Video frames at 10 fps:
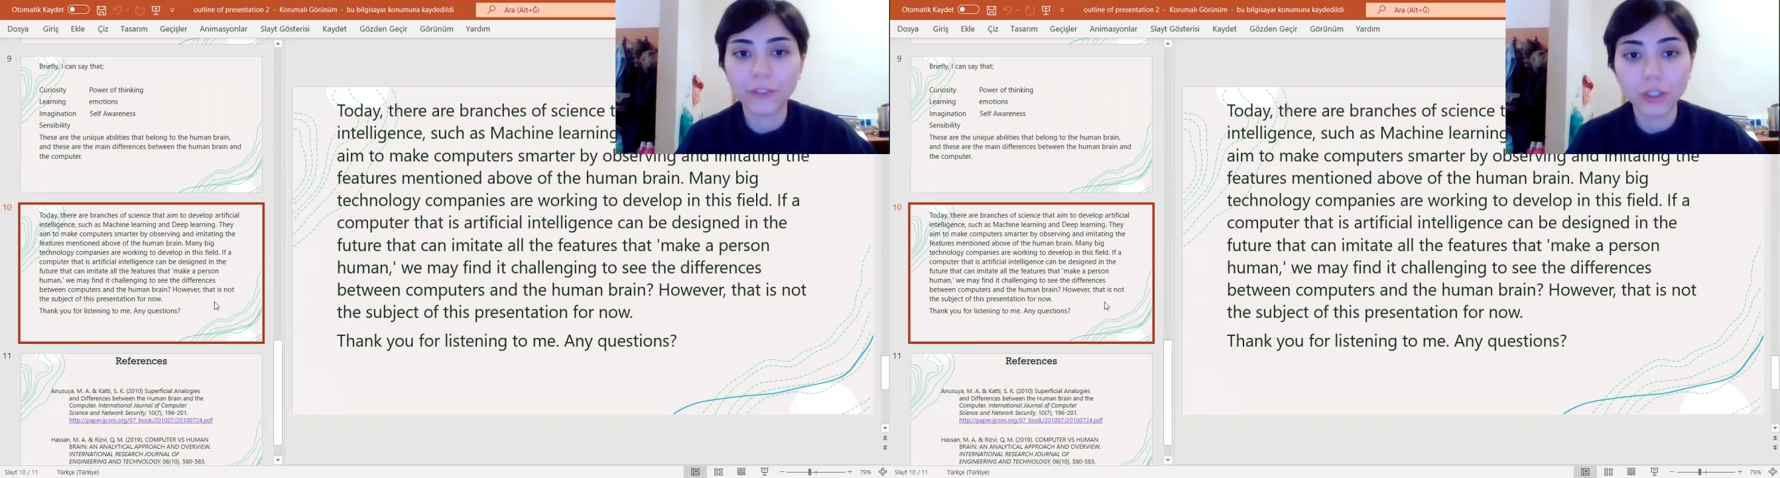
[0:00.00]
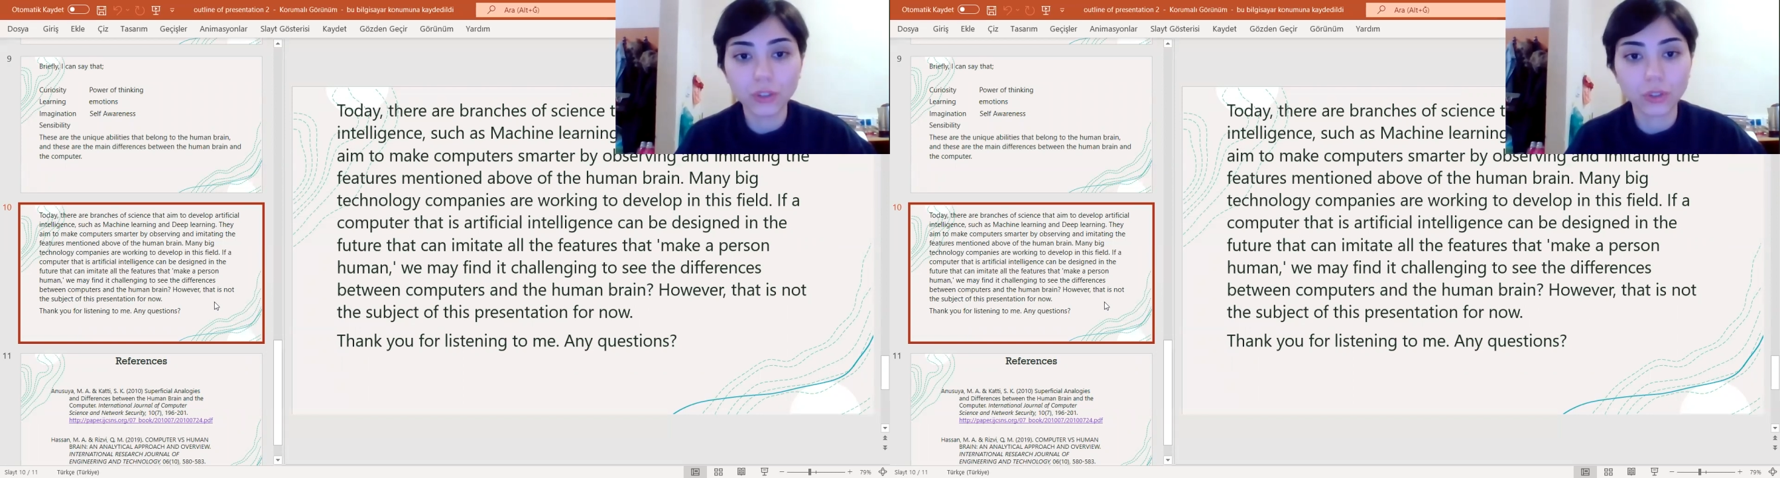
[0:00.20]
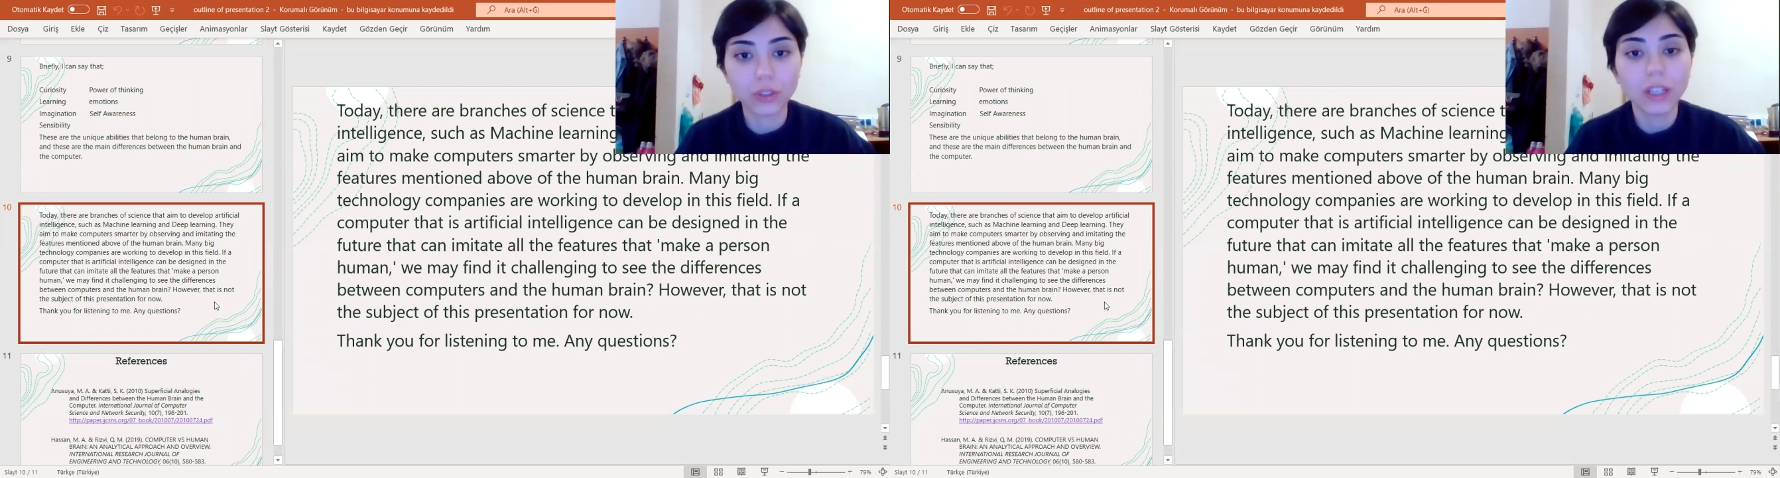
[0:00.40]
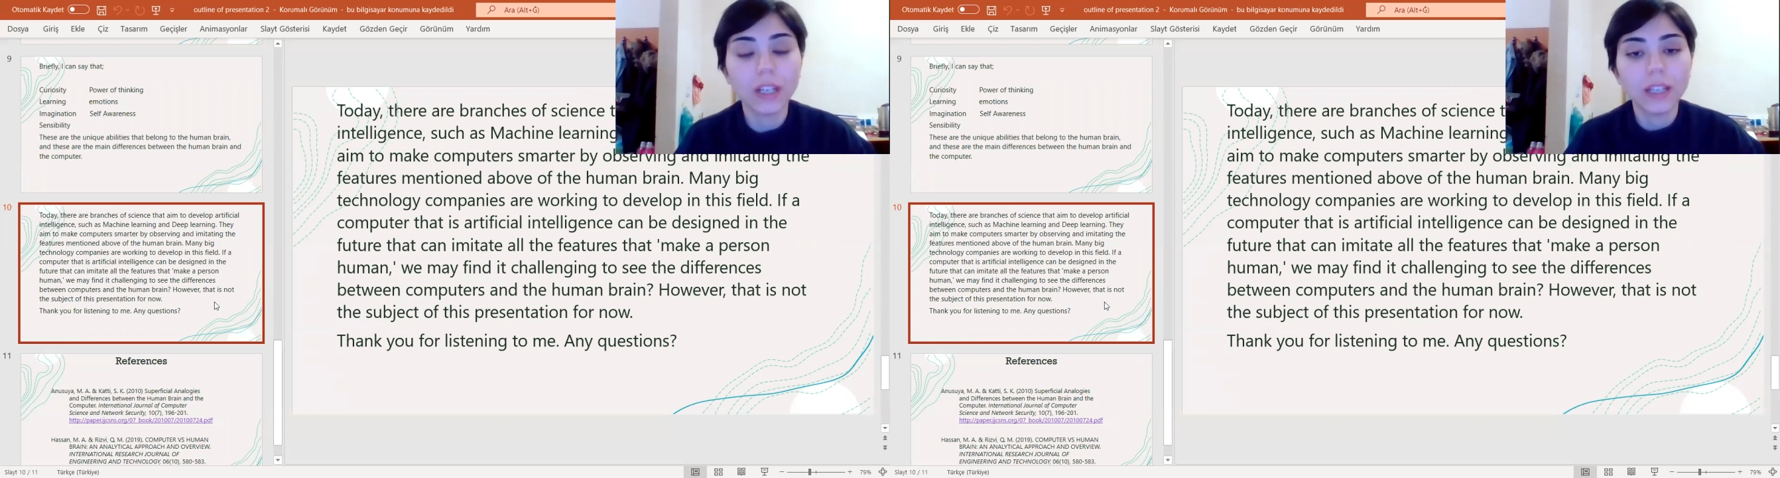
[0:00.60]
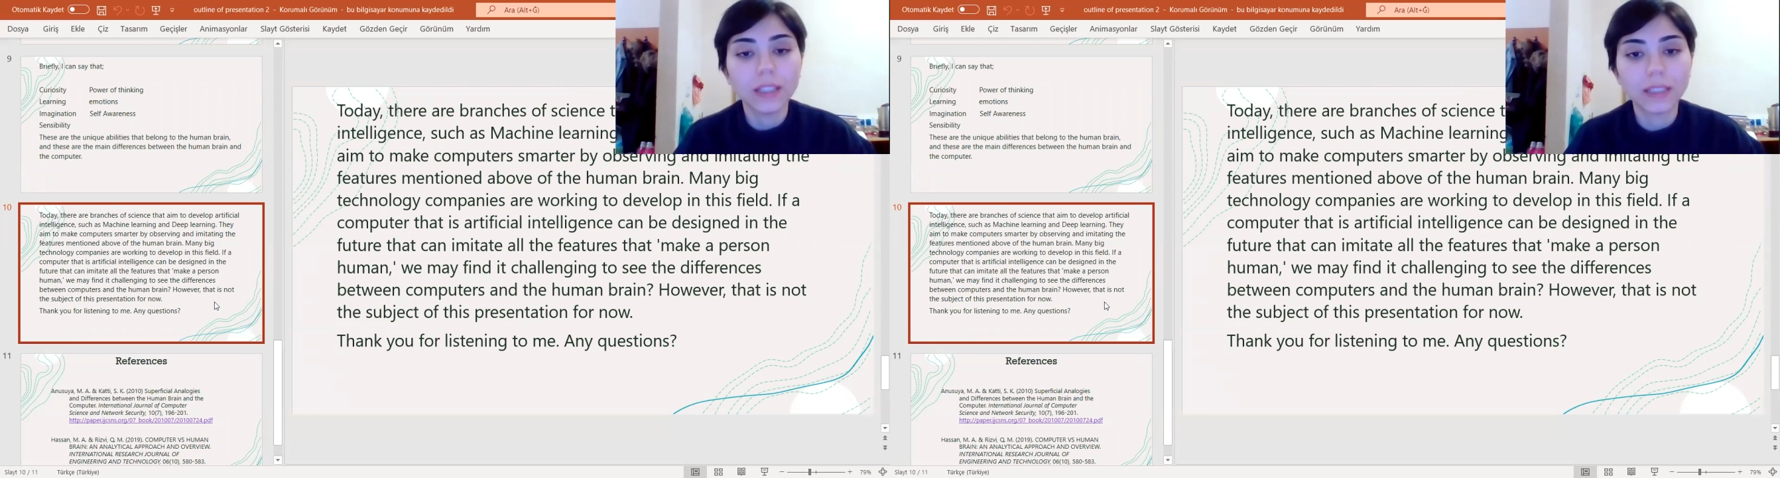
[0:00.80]
future
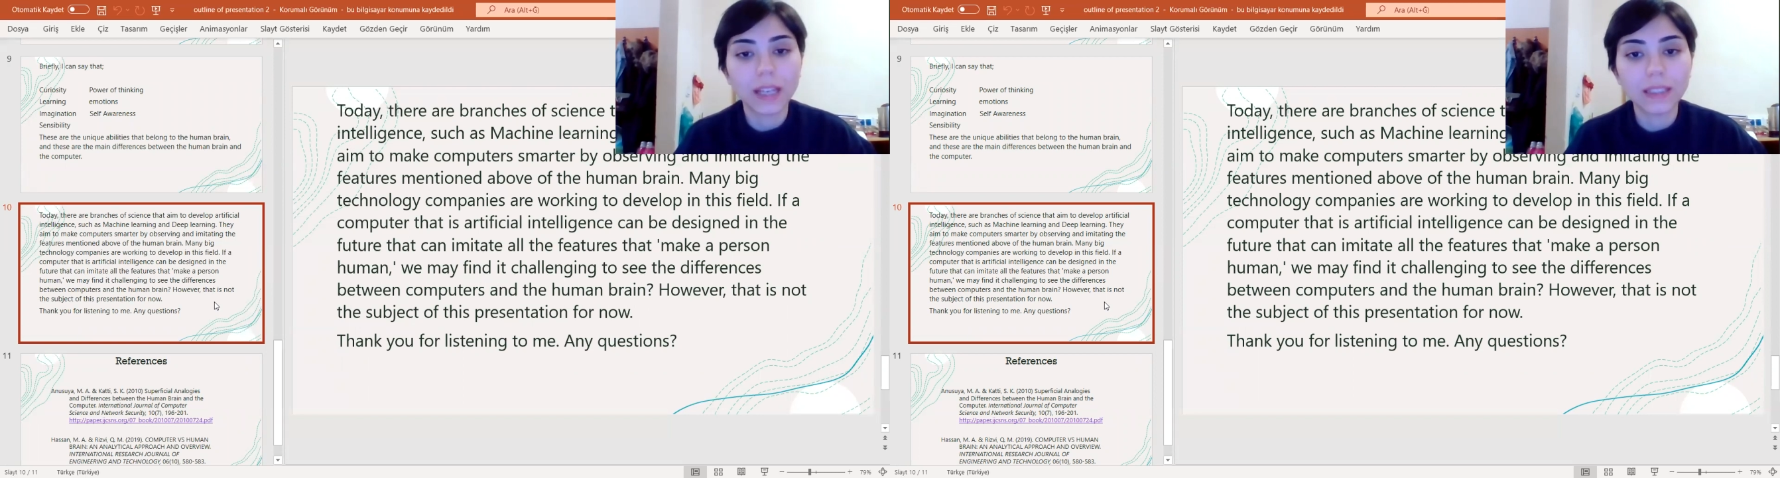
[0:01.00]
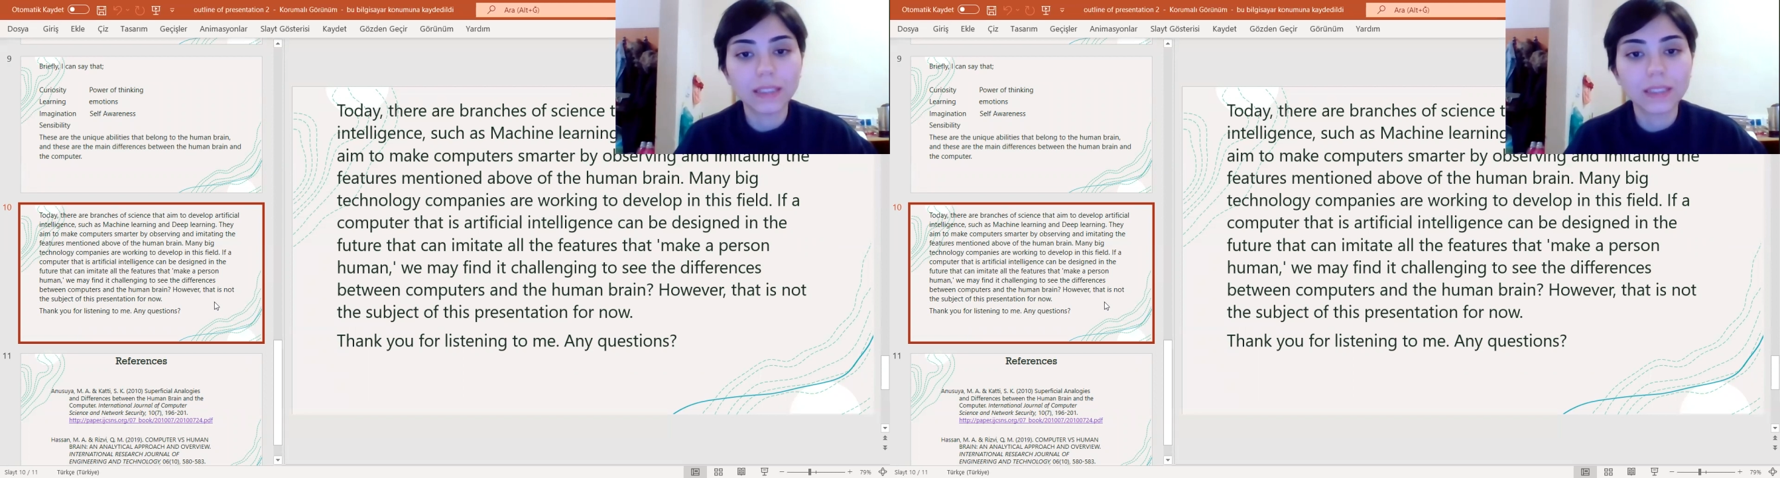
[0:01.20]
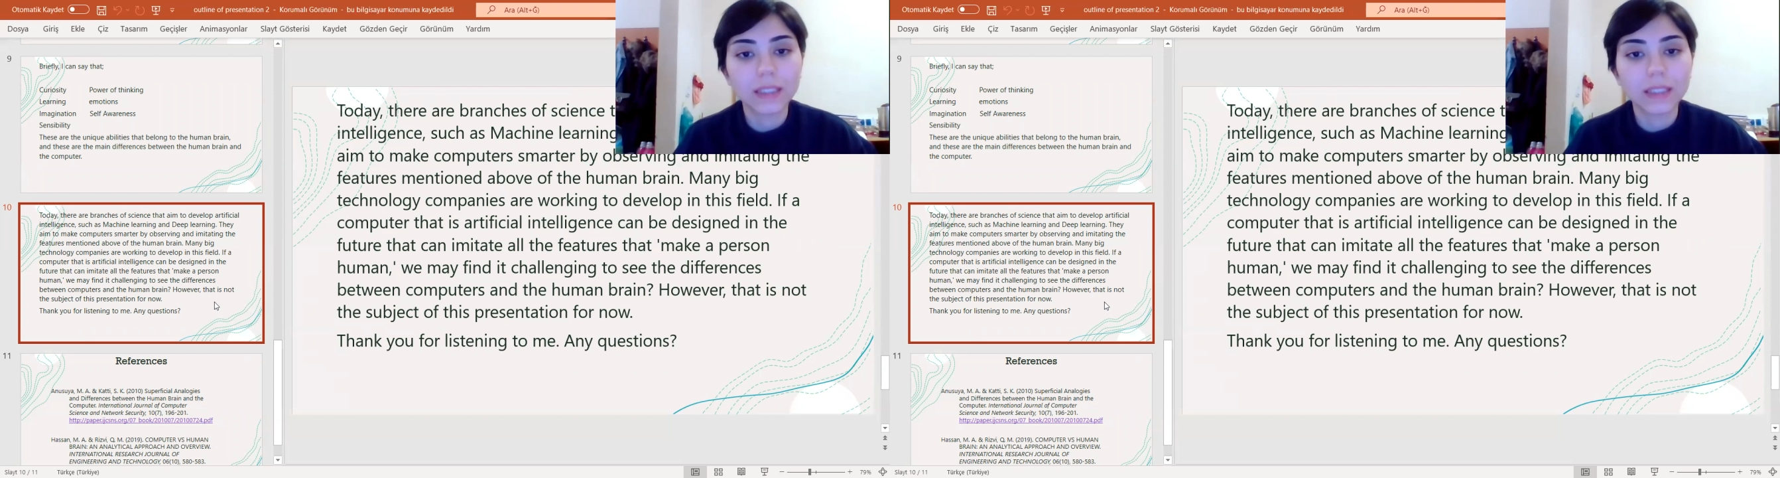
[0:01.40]
that